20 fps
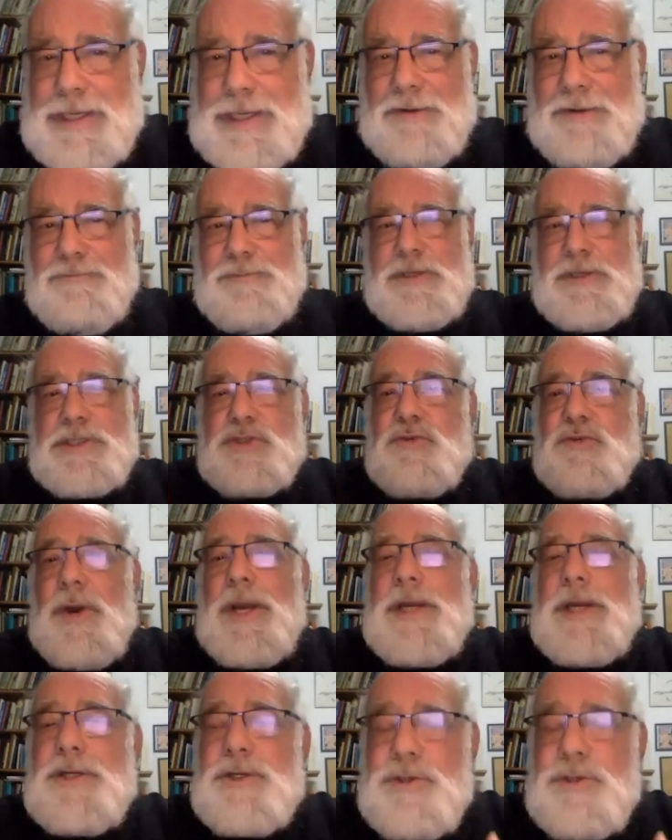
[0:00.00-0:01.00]
government has
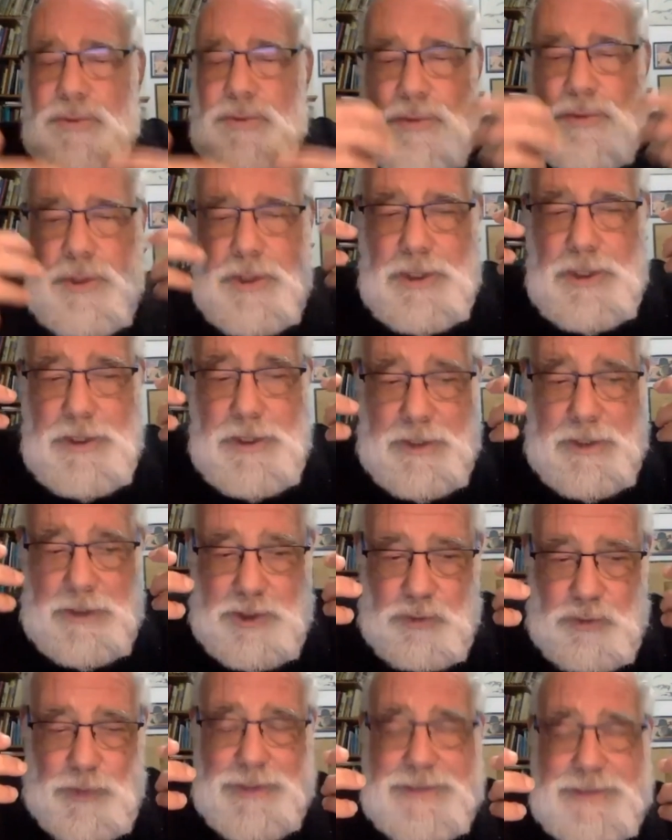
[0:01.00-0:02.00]
tried to
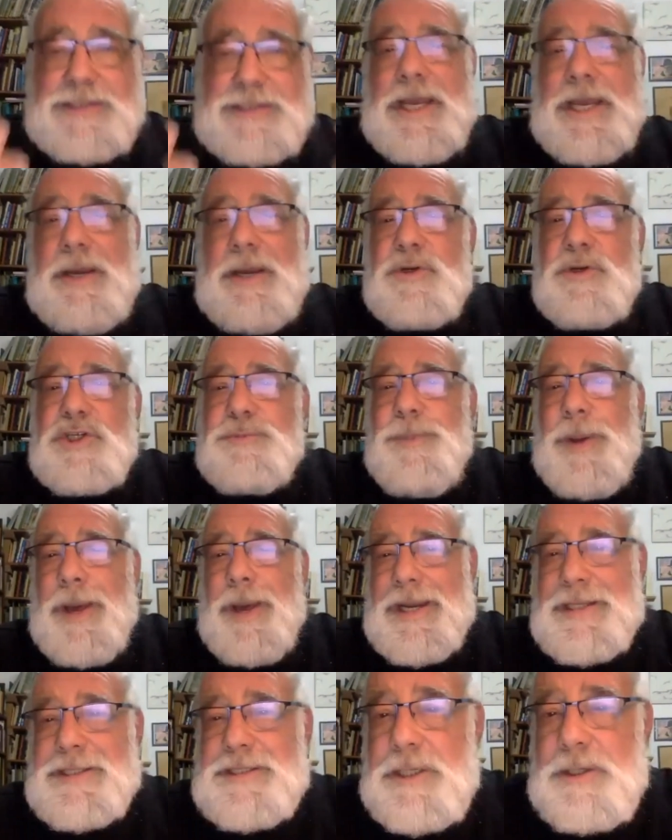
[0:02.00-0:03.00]
extinguish
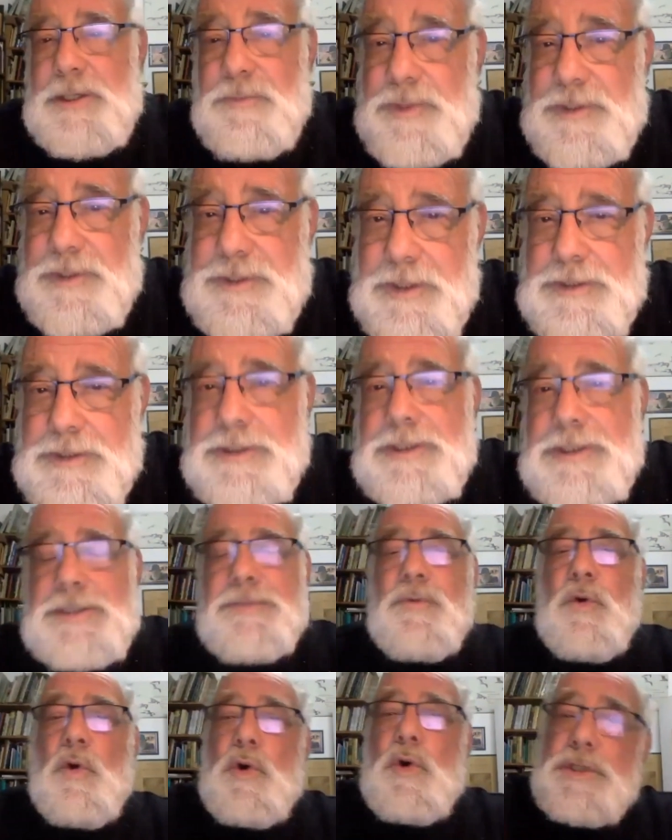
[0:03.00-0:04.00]
Palestinian resistance,
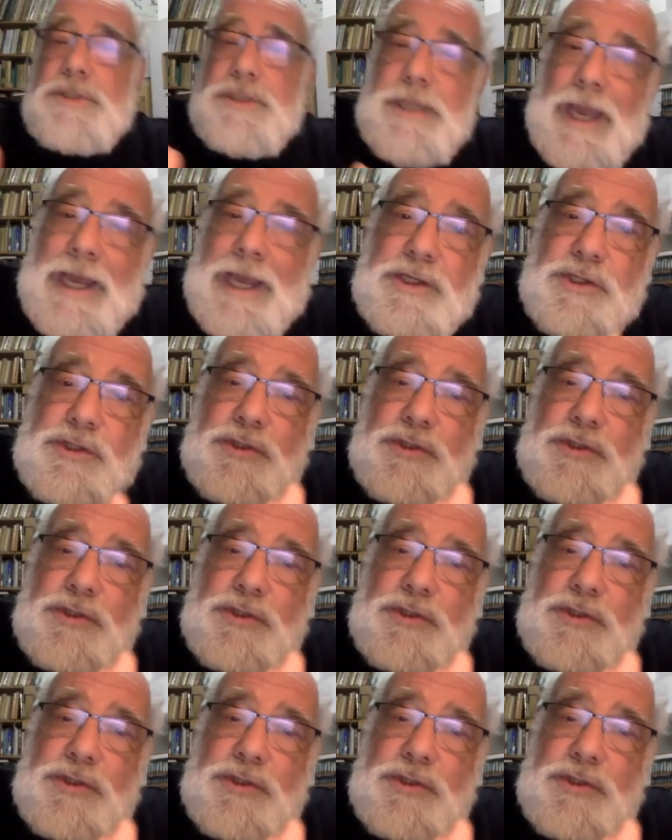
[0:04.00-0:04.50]
of course, and